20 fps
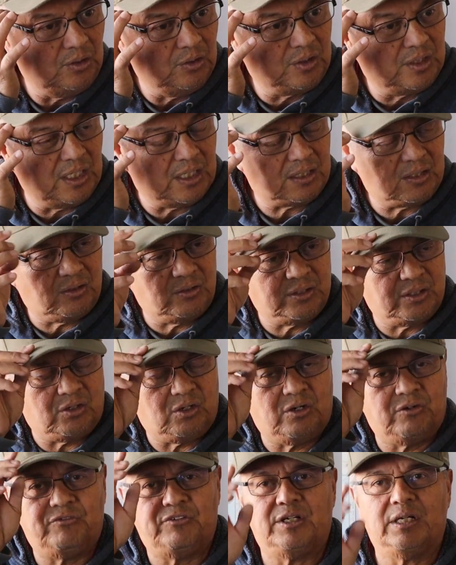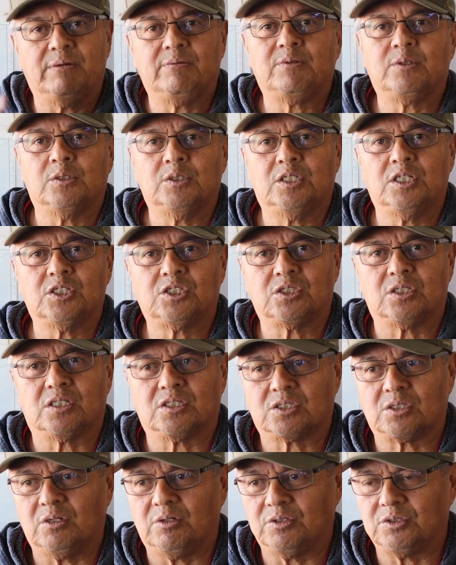you get on the overrim
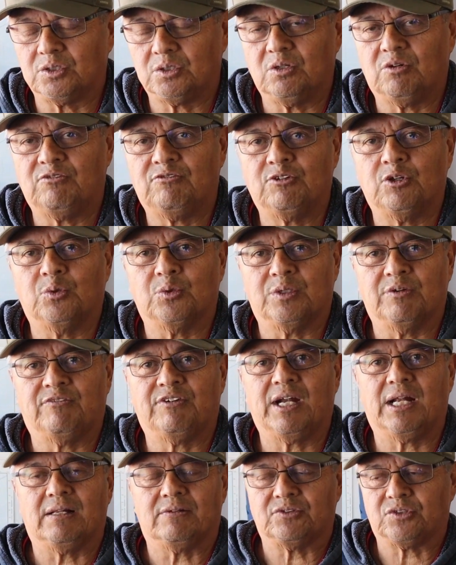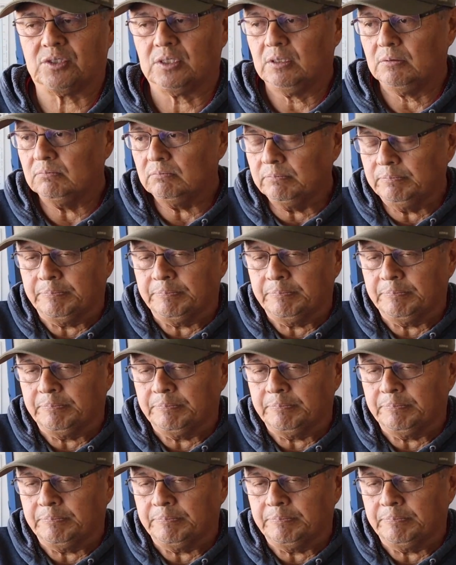condition, as long as you don't float the valves,